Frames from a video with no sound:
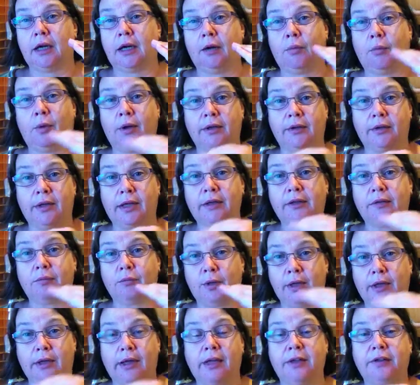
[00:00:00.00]
When
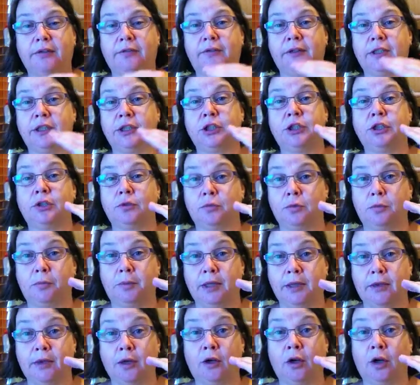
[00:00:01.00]
that's finished, it will
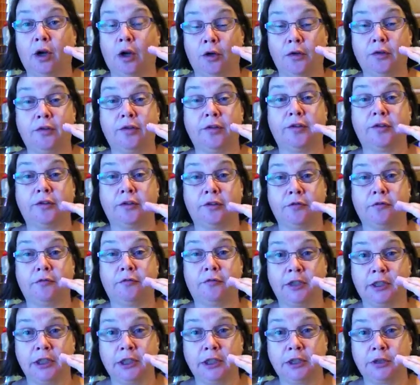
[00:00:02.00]
be the closest to
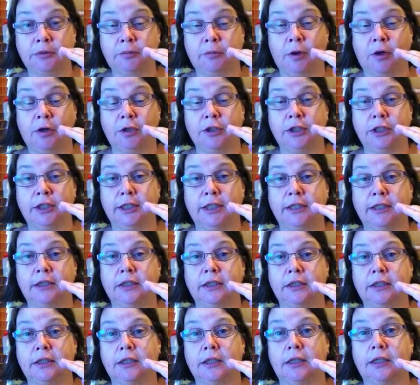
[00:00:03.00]
finish project.